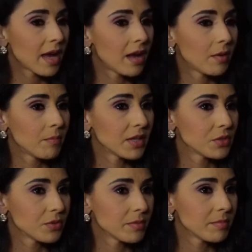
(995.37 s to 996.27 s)
I
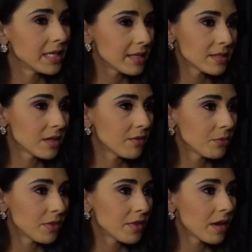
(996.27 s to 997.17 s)
do the media stuff
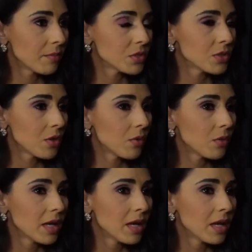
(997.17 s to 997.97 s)
with them. So,